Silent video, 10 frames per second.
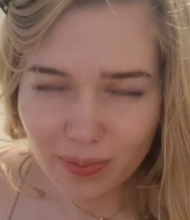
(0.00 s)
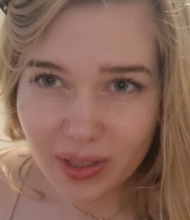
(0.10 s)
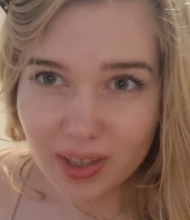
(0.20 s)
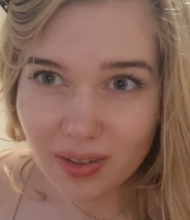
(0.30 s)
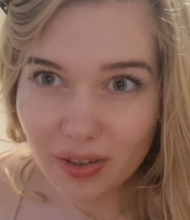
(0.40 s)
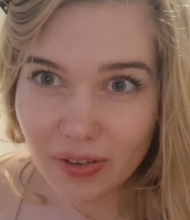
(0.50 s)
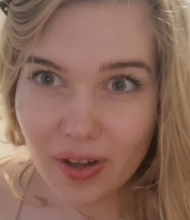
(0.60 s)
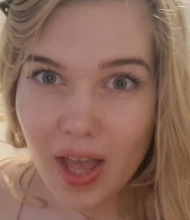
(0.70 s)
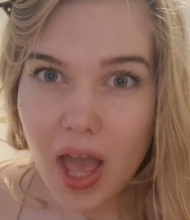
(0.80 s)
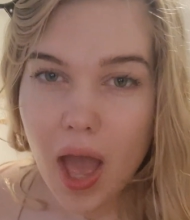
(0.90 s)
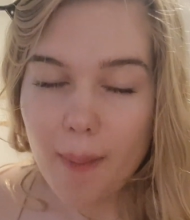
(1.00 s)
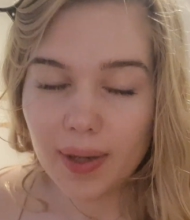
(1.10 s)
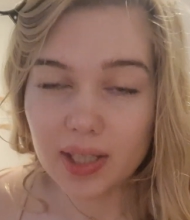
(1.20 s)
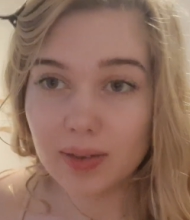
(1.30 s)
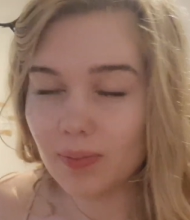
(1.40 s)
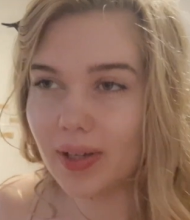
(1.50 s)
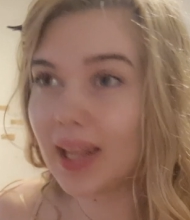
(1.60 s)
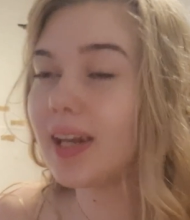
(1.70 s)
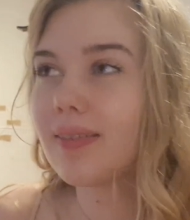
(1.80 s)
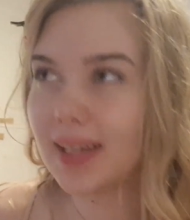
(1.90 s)
be true. But
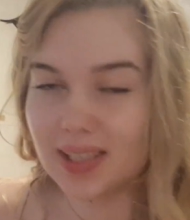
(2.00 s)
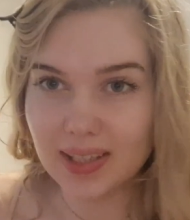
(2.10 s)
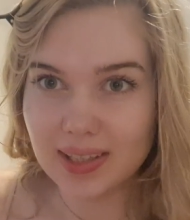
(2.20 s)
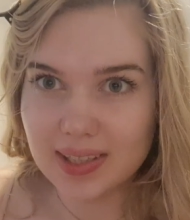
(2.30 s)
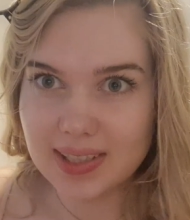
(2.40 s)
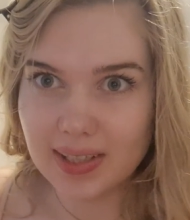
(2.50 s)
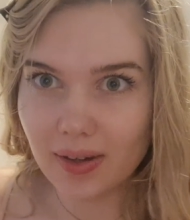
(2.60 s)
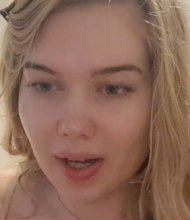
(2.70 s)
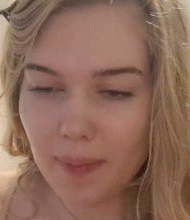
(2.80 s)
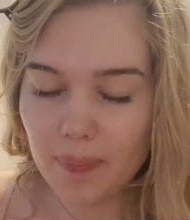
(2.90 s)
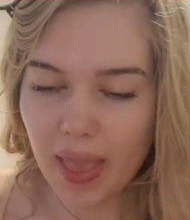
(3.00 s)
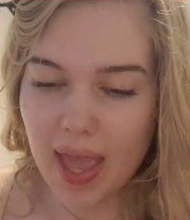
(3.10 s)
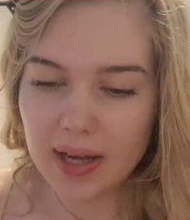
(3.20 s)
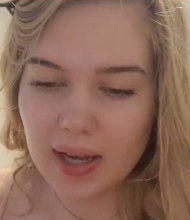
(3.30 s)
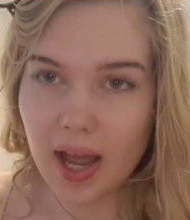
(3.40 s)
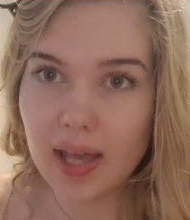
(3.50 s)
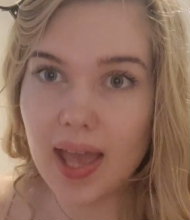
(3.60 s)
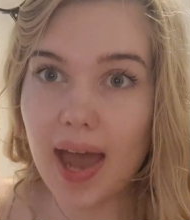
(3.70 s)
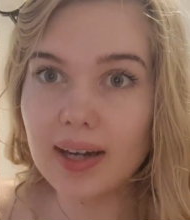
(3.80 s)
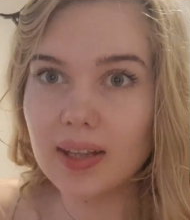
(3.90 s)
anyways, in the story, and I
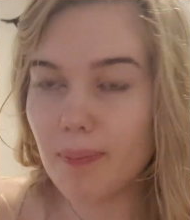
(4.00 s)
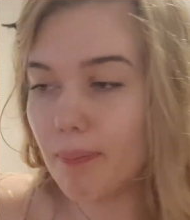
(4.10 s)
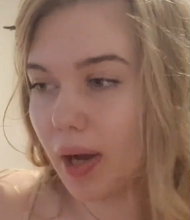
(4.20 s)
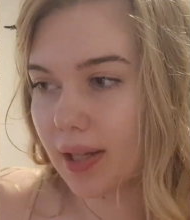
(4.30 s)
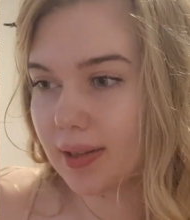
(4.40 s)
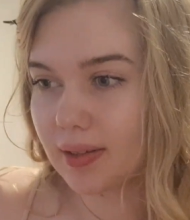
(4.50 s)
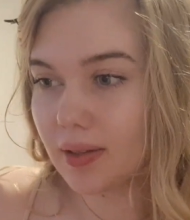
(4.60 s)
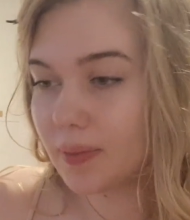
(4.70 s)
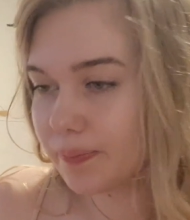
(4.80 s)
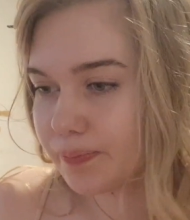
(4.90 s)
had the bottle